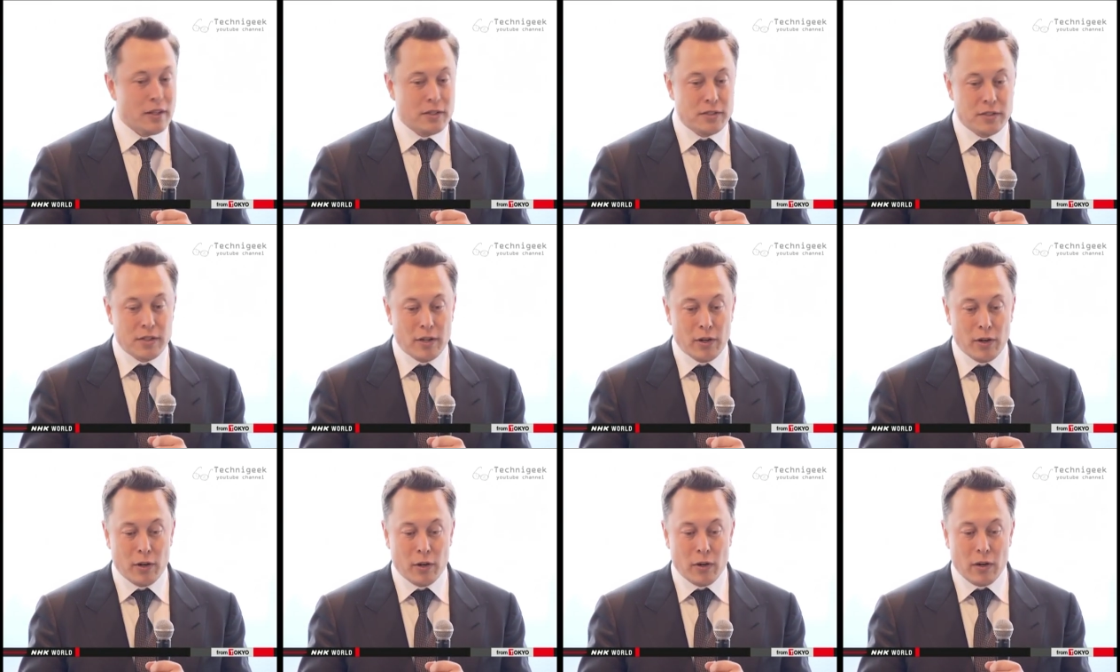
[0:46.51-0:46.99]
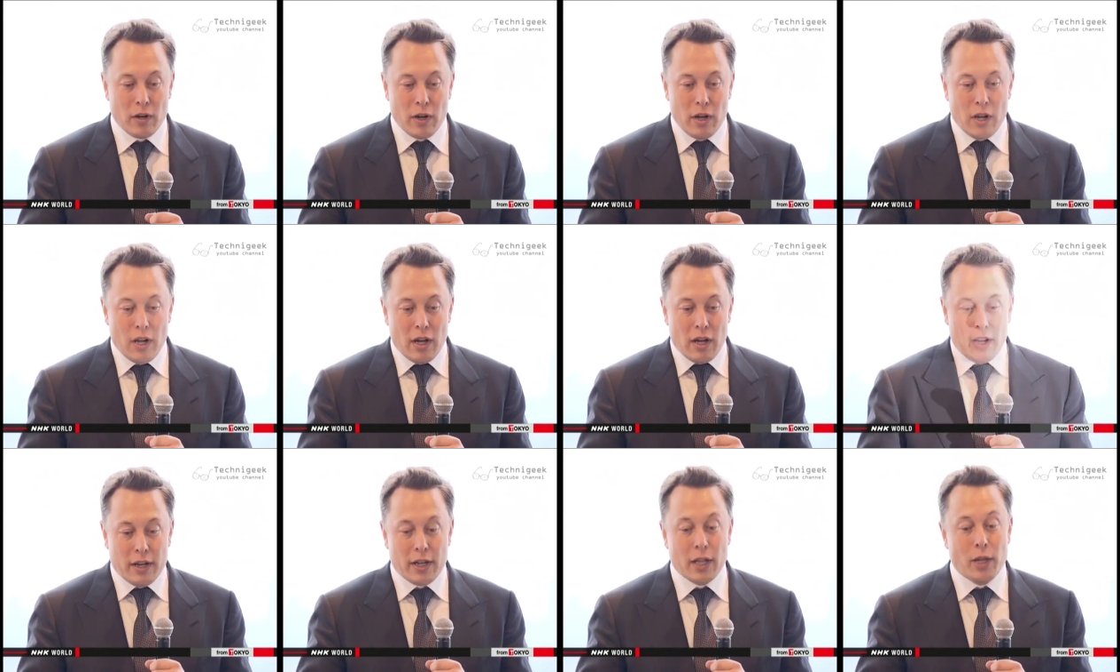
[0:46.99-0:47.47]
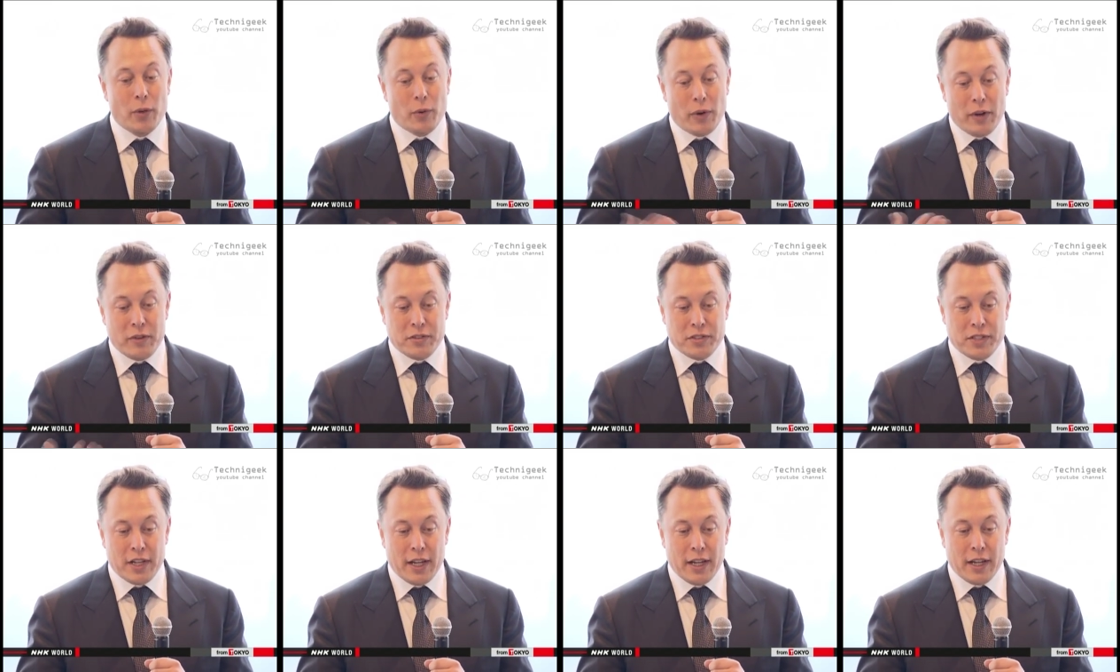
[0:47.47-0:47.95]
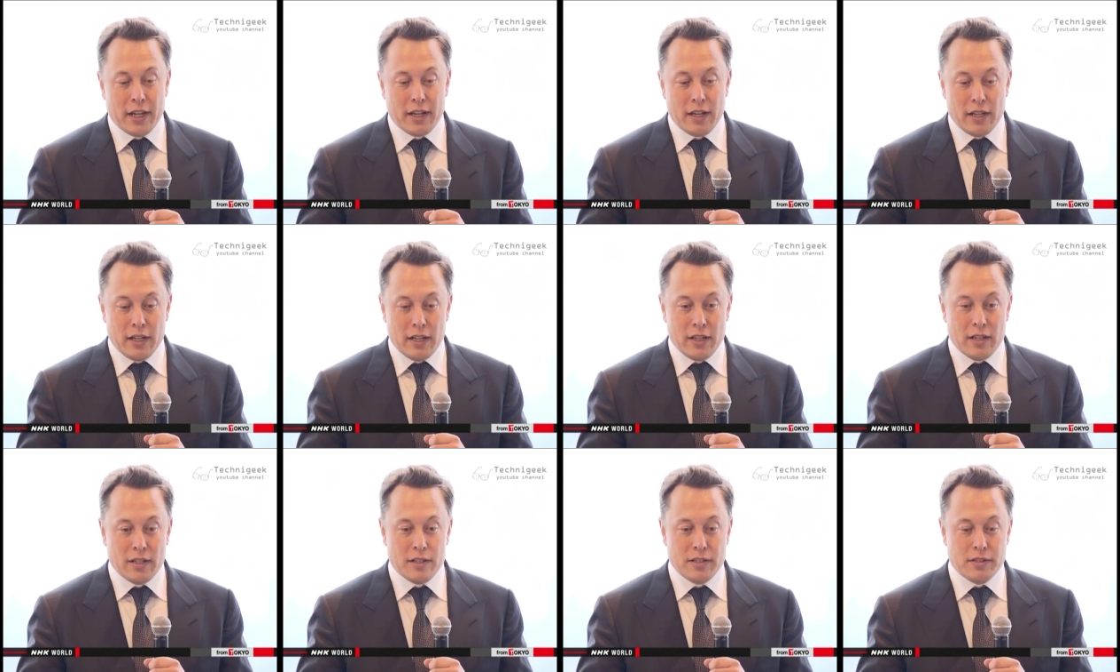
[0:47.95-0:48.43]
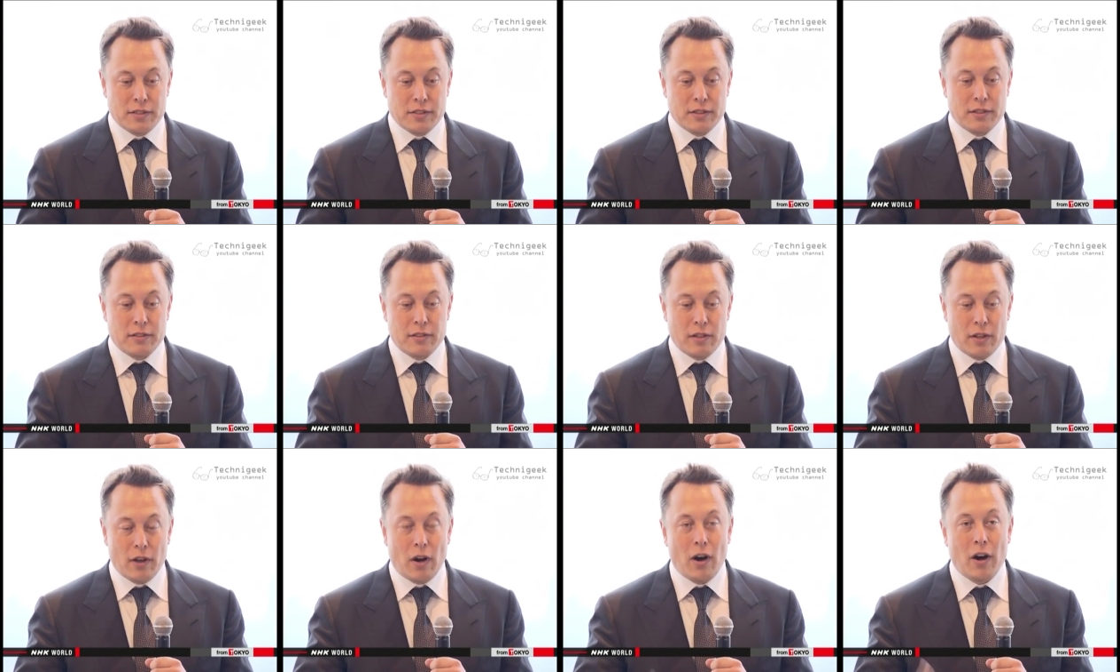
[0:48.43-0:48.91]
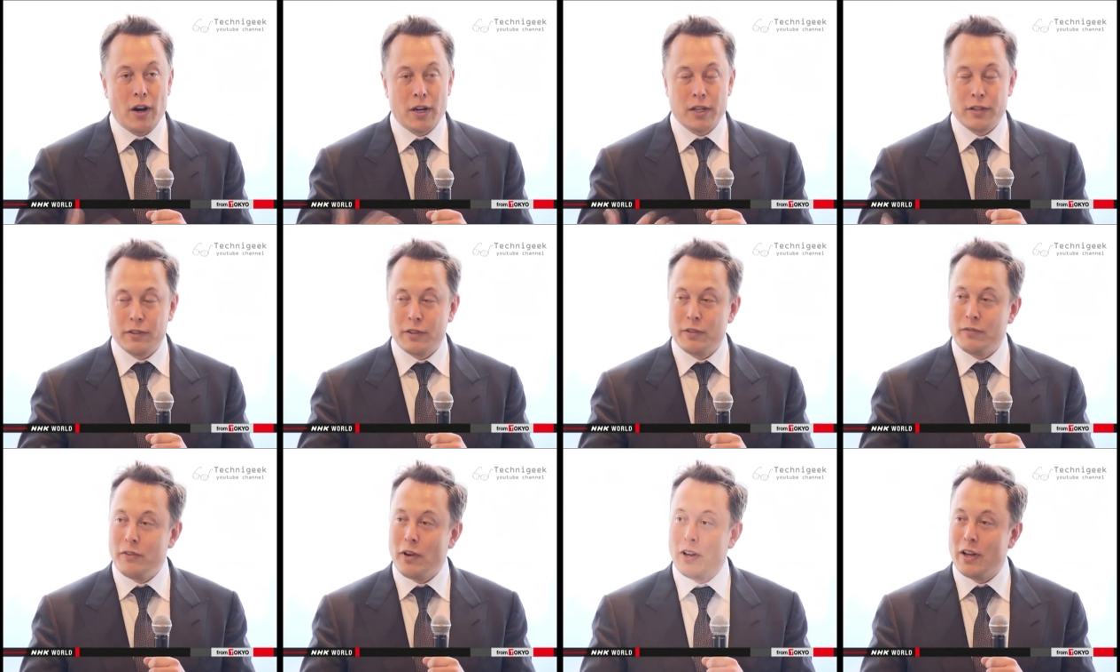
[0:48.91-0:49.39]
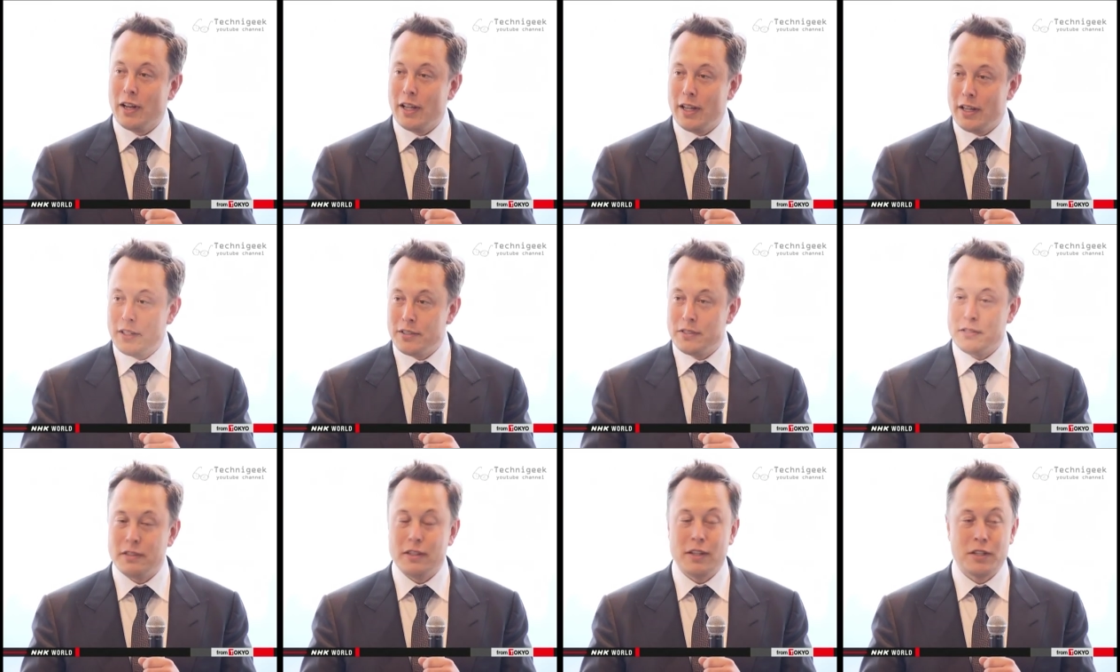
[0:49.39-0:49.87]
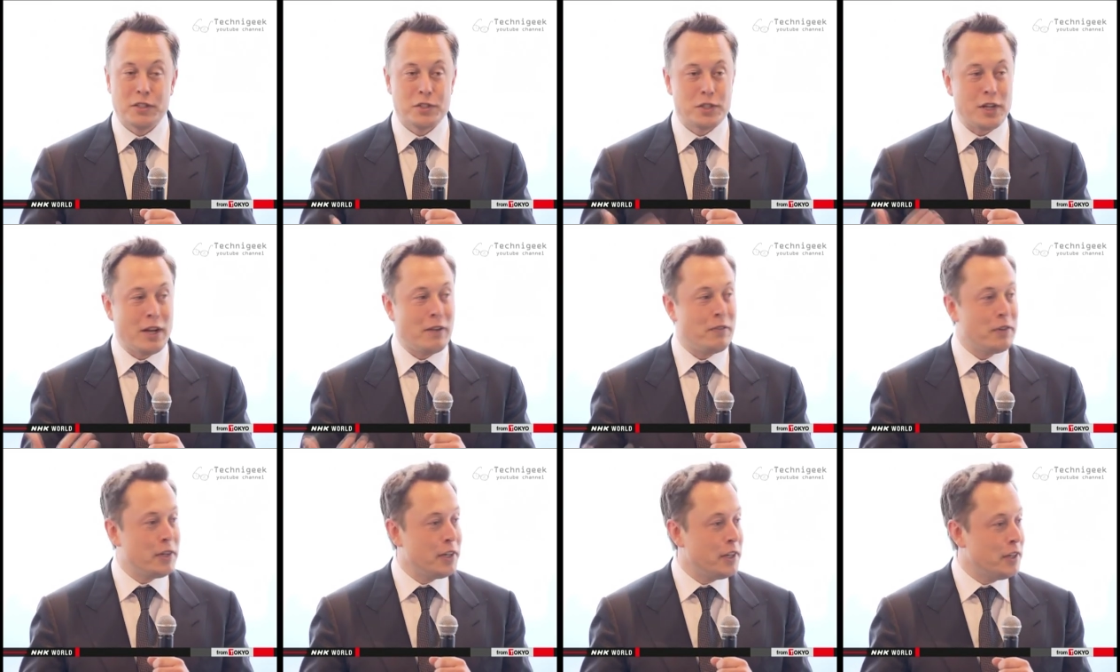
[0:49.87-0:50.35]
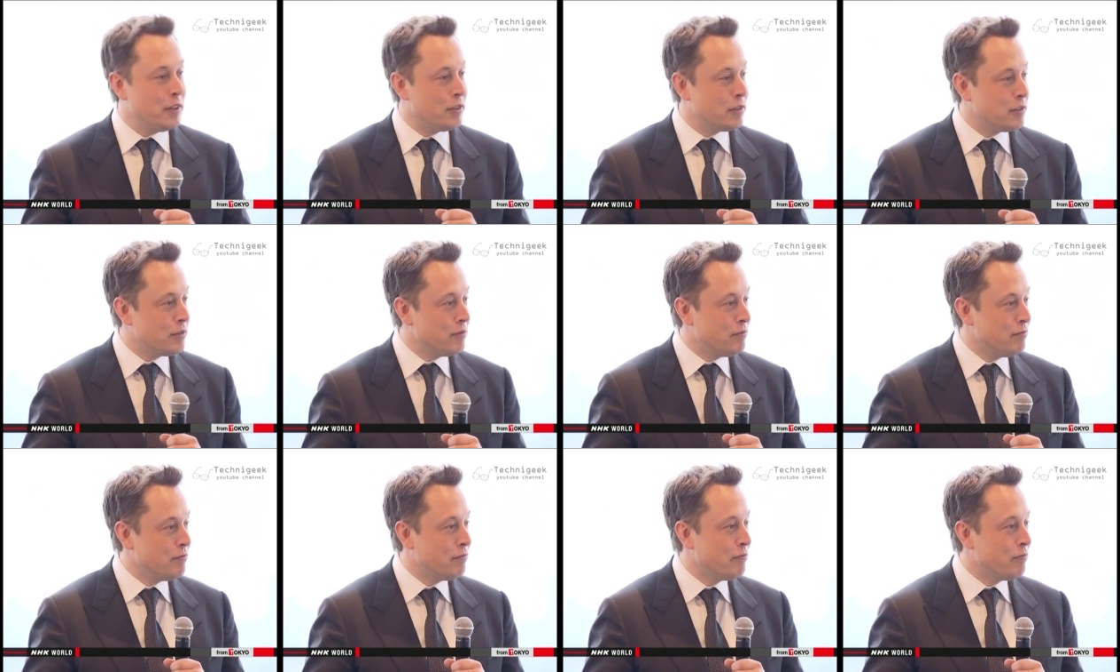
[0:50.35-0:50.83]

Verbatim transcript: So another way of saying it is the heart of the Model S is Japanese.